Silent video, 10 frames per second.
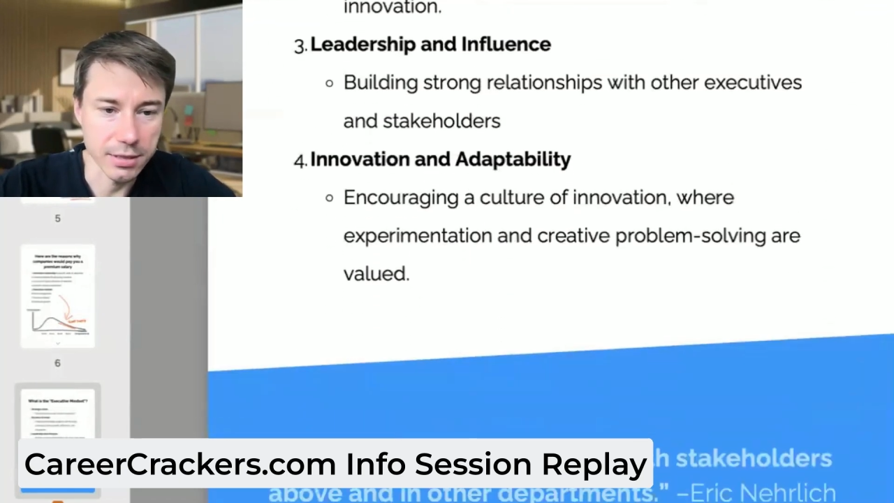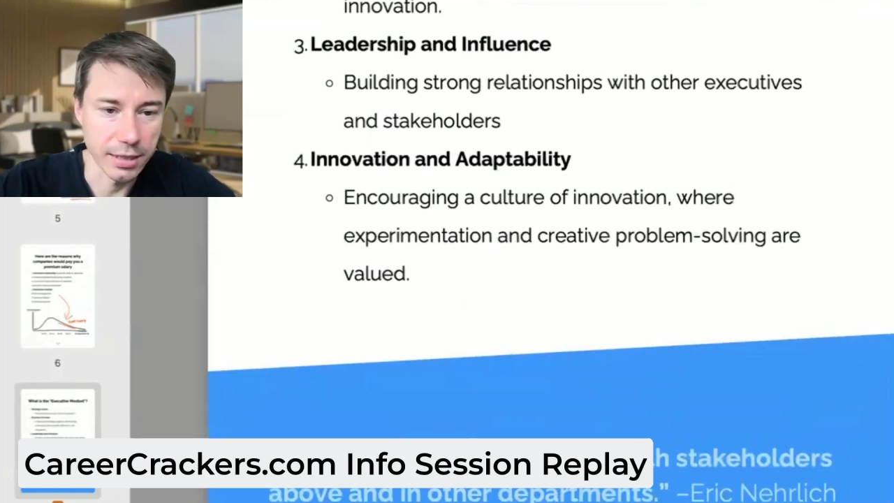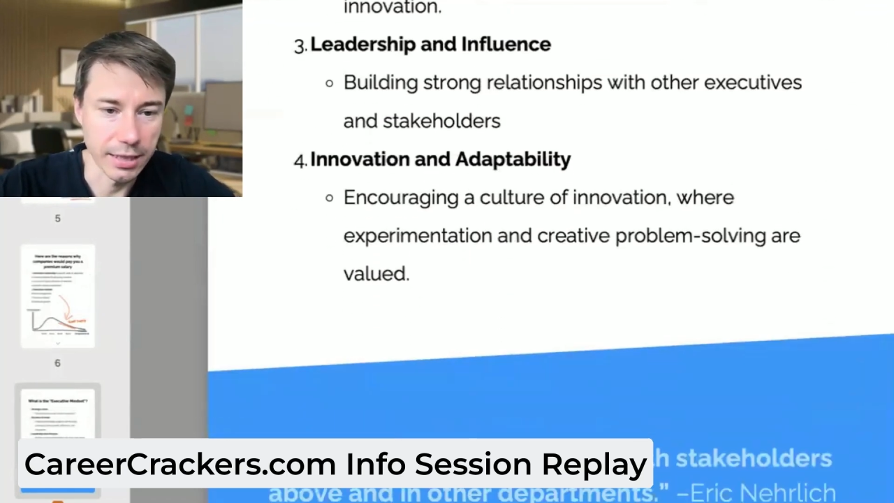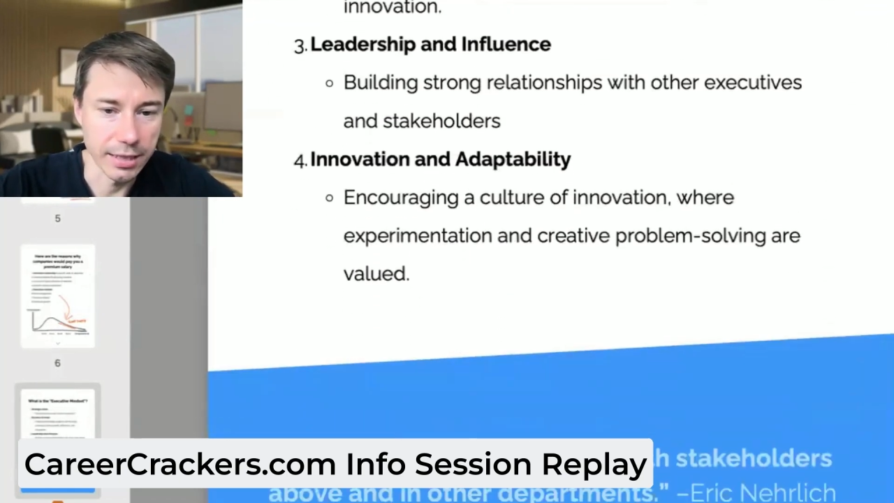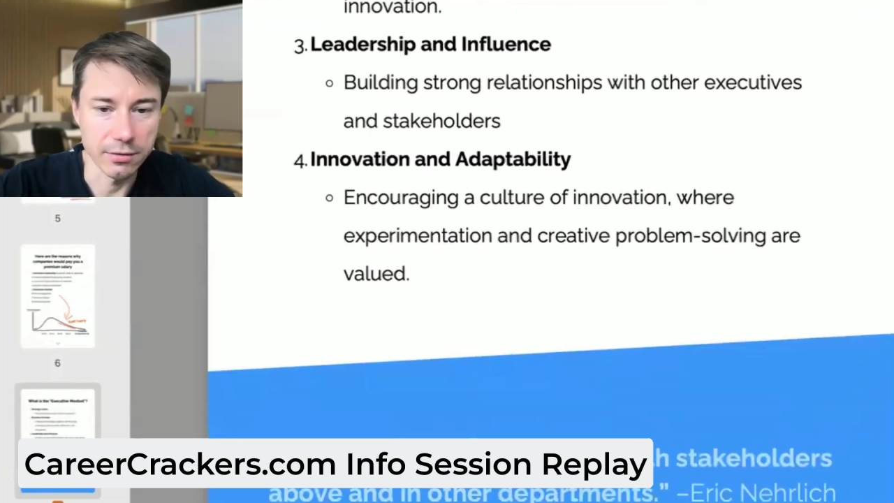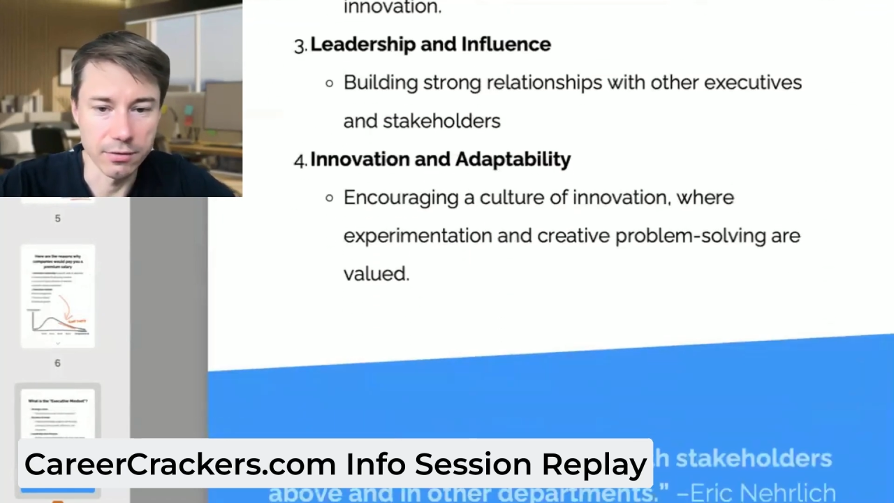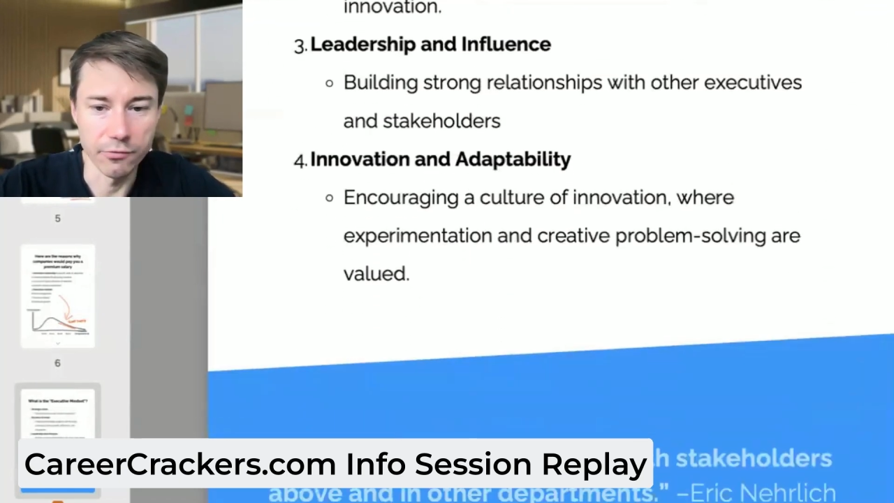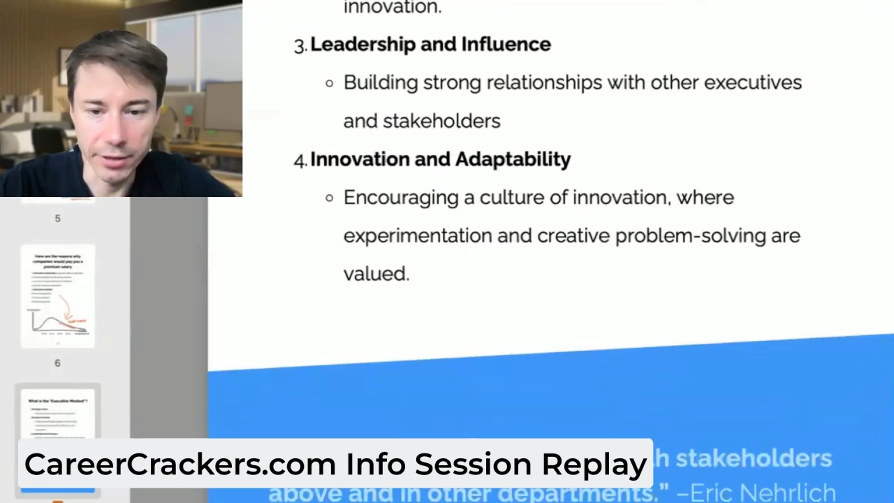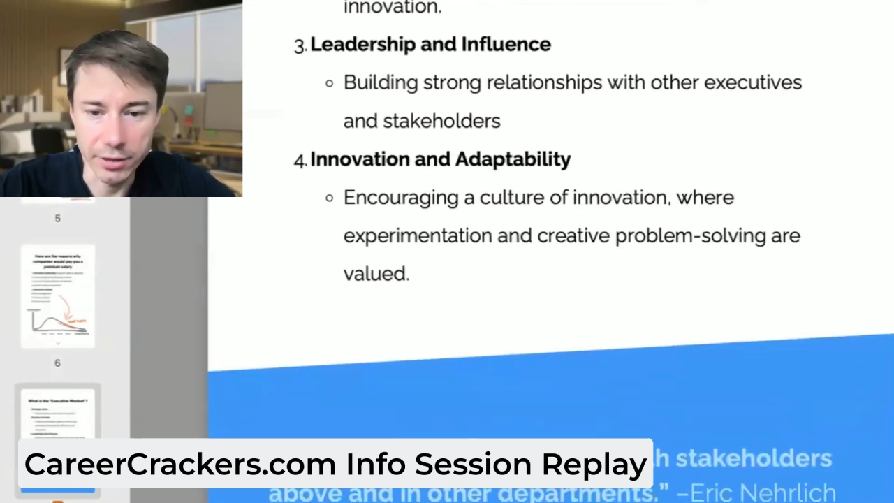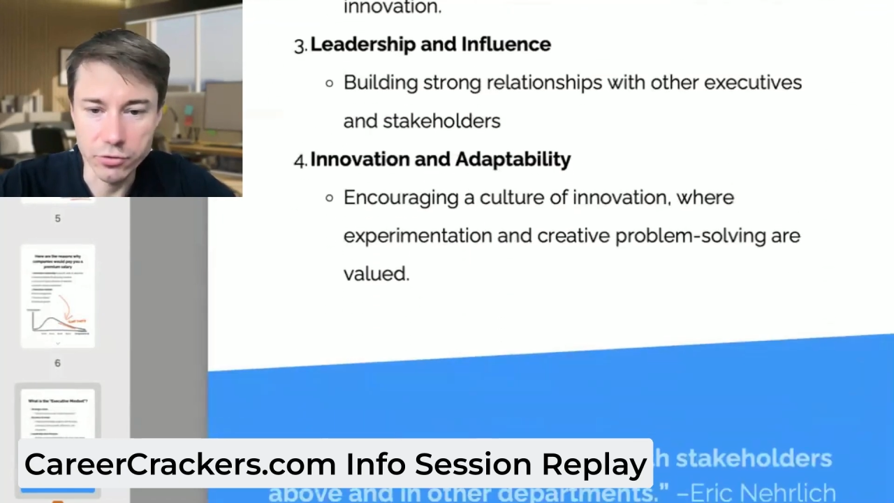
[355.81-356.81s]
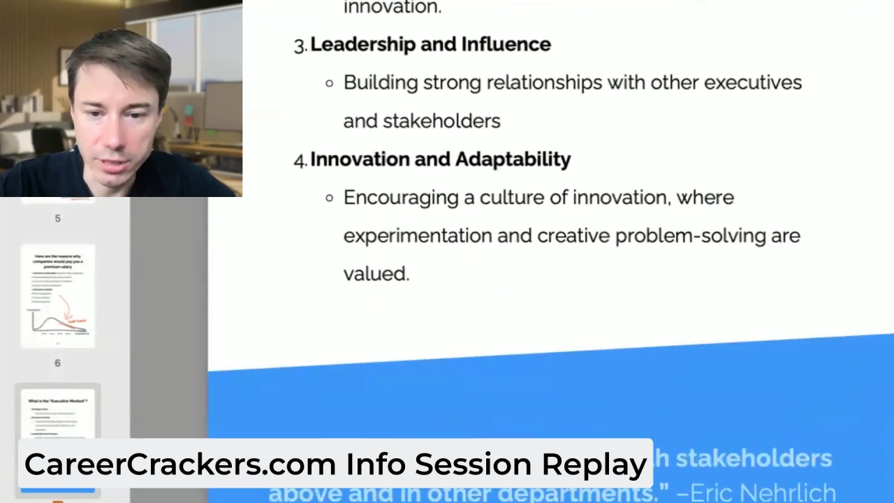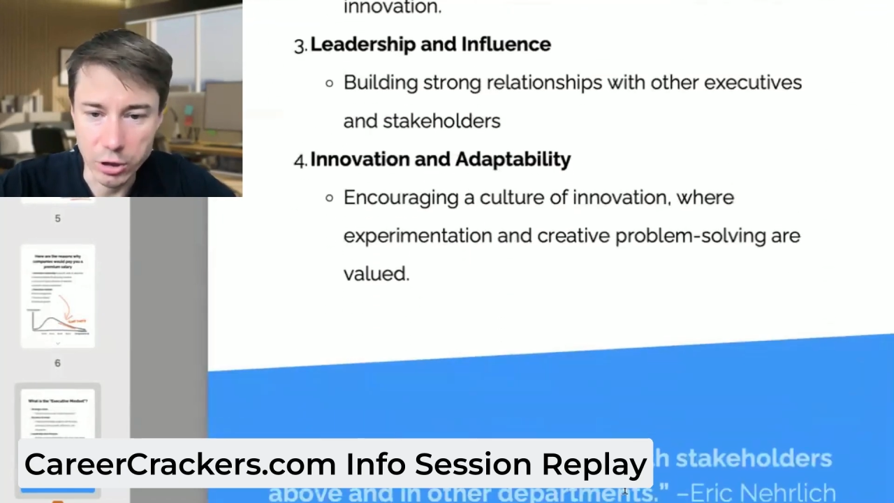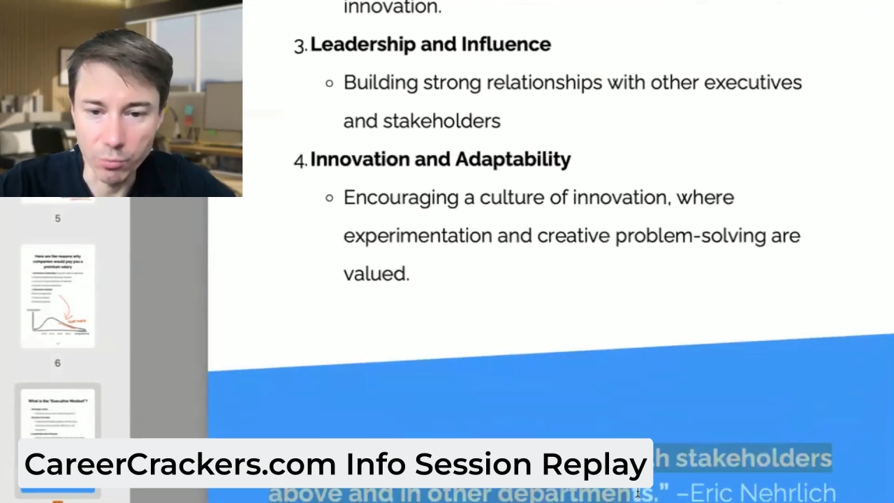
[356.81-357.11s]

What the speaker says: he had a very interesting